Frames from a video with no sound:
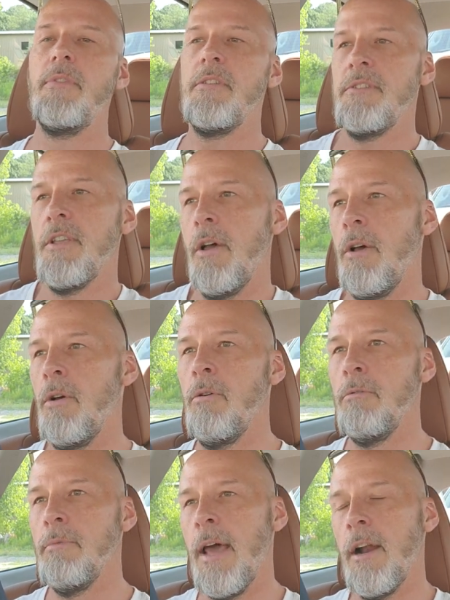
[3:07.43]

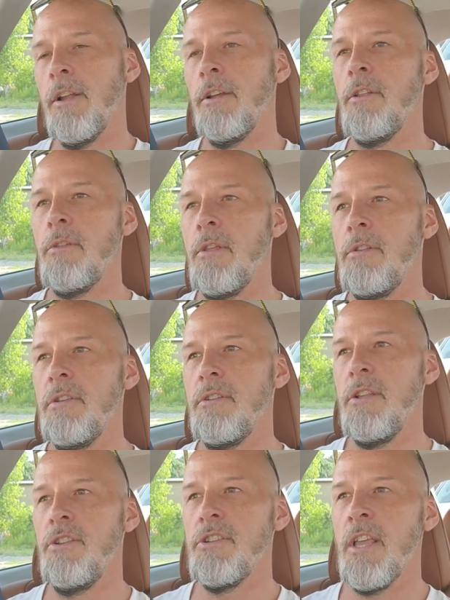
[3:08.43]
So I don't know.
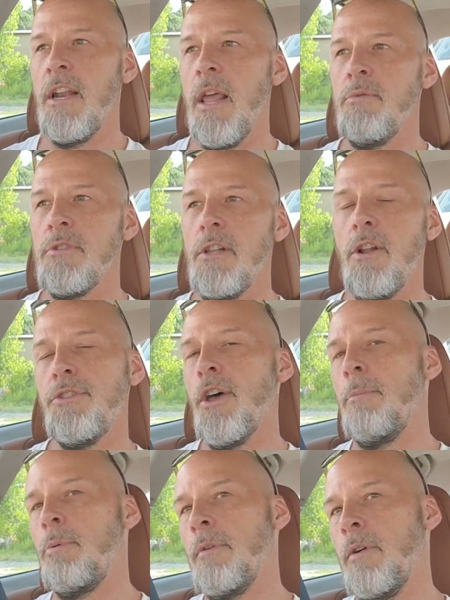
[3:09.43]
It was a little
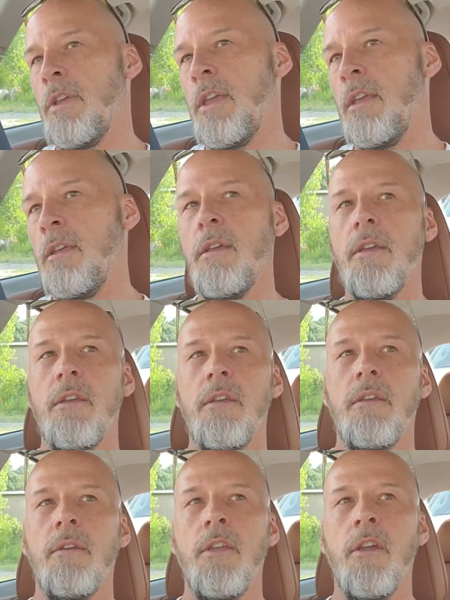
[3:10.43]
thought provoking.
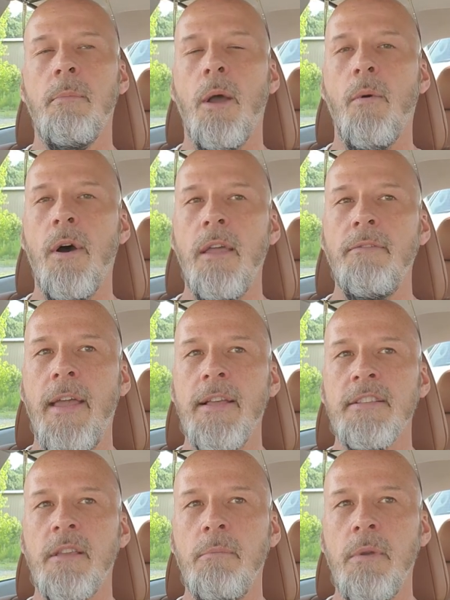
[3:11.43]
My wife
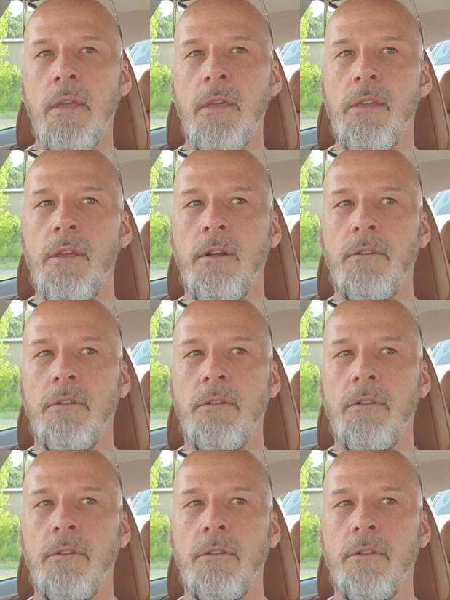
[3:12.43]
asking me,